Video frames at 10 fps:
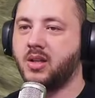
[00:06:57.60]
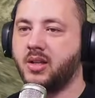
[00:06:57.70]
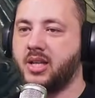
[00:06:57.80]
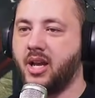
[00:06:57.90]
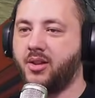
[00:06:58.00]

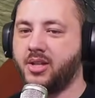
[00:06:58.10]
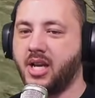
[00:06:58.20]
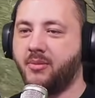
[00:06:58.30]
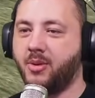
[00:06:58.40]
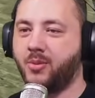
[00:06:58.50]
Now the
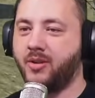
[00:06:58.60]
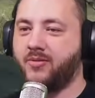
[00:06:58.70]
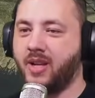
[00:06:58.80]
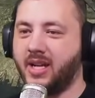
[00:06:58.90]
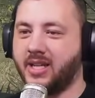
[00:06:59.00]
diamond
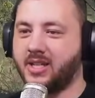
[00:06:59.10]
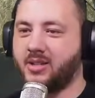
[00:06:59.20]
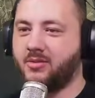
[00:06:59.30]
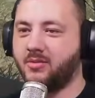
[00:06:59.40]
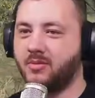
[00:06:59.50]
reflex.
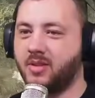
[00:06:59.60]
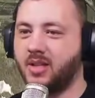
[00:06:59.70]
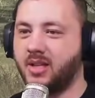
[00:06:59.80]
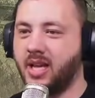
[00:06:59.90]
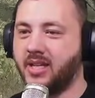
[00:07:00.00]

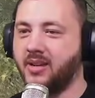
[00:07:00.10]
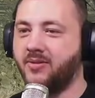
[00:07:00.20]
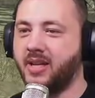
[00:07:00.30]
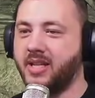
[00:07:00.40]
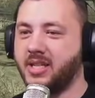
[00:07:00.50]
It
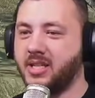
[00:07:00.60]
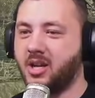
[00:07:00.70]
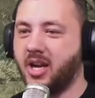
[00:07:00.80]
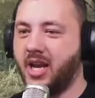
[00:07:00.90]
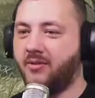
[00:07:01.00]
definitely does
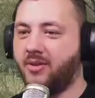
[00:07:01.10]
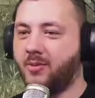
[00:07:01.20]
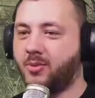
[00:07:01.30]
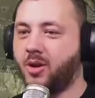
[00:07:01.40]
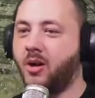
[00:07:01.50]
not have the
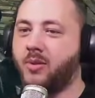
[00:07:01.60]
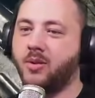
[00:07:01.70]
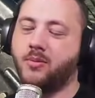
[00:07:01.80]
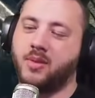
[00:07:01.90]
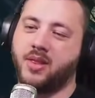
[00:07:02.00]

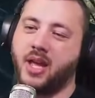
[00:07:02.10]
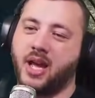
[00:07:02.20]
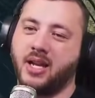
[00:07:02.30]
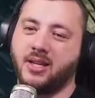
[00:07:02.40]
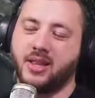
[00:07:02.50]
problem
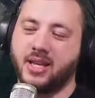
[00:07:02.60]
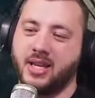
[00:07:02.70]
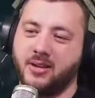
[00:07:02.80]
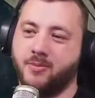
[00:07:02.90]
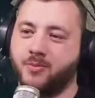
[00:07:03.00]
that the